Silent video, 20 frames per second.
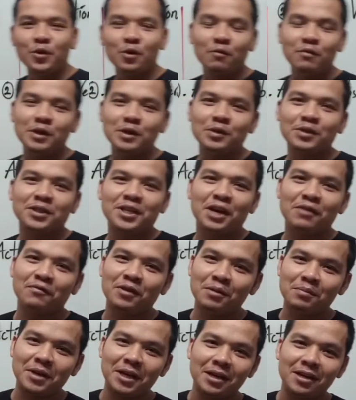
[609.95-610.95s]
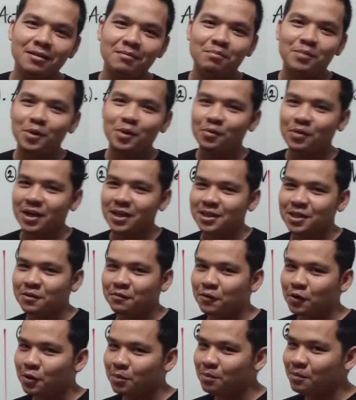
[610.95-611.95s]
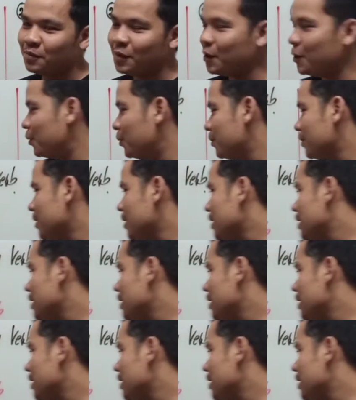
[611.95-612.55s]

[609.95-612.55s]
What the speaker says: Do we use start verb in progressive form? No.